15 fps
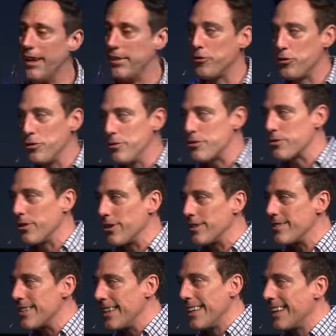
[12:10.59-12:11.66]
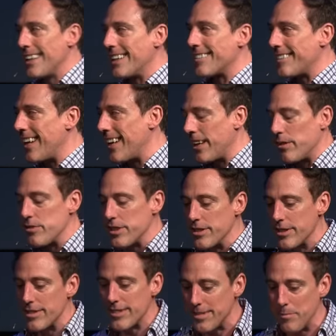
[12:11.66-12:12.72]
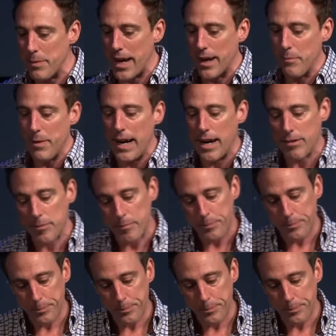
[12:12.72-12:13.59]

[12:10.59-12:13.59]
Two swords. It's not enough. Jesus isn't bad at math.